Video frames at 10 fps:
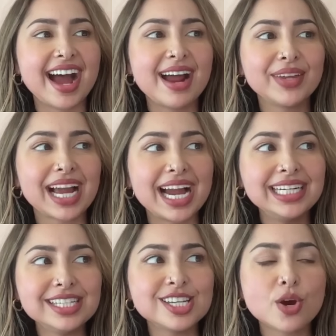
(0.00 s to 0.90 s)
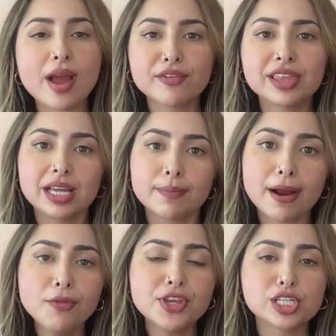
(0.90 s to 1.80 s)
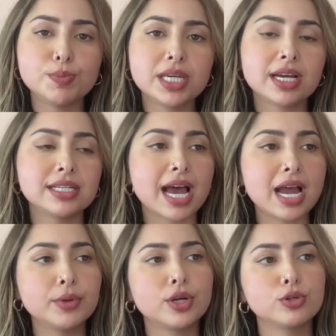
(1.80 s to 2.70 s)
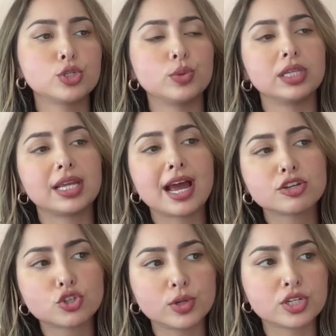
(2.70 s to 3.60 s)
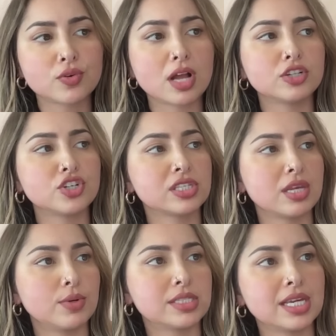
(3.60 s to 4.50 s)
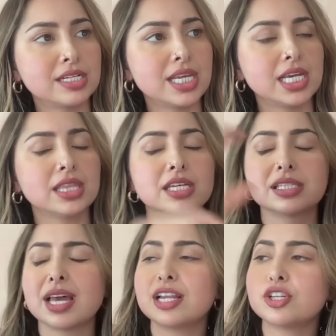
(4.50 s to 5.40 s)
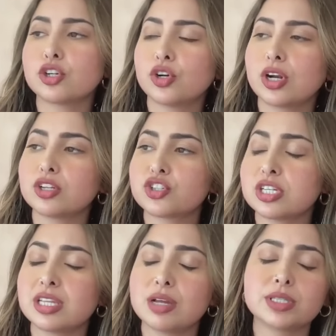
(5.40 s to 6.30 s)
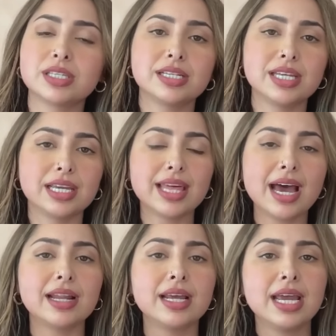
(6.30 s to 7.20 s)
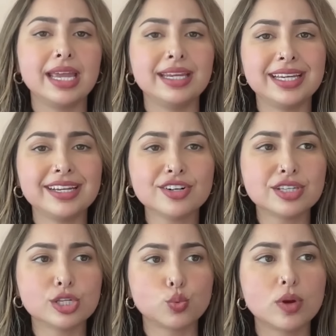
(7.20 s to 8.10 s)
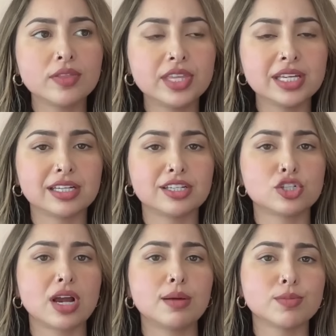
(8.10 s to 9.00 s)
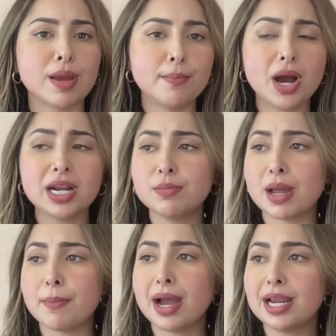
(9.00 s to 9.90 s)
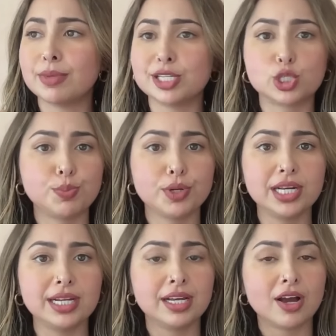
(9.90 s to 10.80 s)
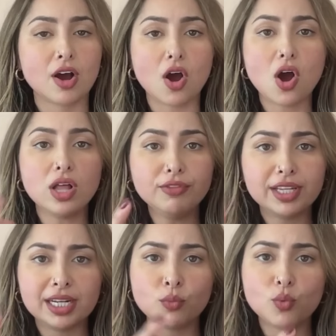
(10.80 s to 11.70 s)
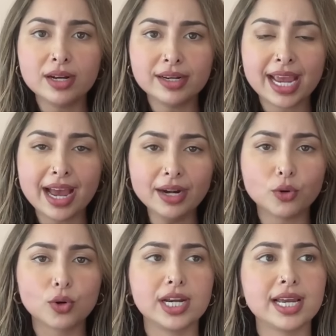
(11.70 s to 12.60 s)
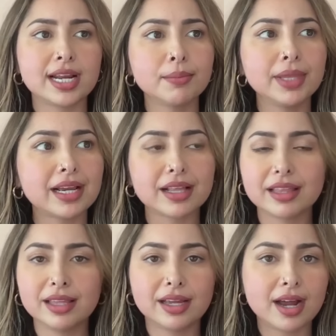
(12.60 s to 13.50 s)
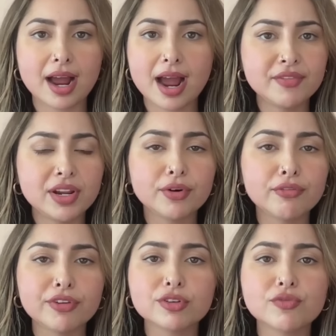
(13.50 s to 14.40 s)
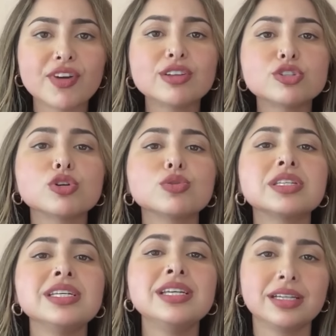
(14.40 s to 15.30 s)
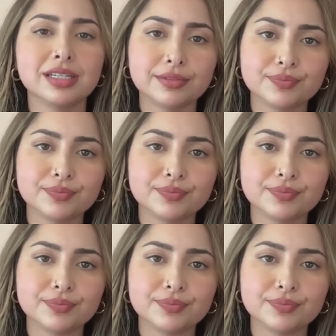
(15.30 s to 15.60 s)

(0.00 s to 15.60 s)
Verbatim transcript: I'm like, I need to know everything about this because I would go to the gastroenterologist, they would say take this, the endocrinologist, they would say take that. And here's this one thing that describes my body, my mind, my spirit, all of it in one category. And I'm like, I've never feel felt so seen